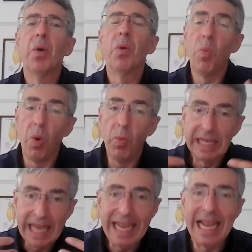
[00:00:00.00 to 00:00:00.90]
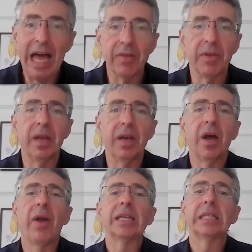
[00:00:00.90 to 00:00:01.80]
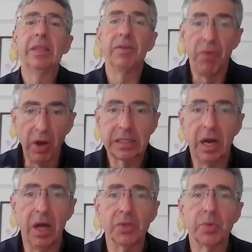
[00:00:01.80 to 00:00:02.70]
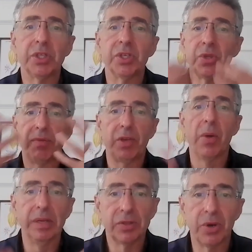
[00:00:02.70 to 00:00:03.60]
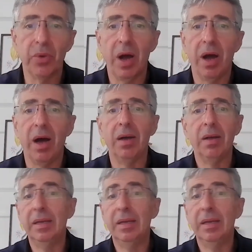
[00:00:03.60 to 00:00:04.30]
what we're getting out of it are actually the volatiles, which are sort of going through our,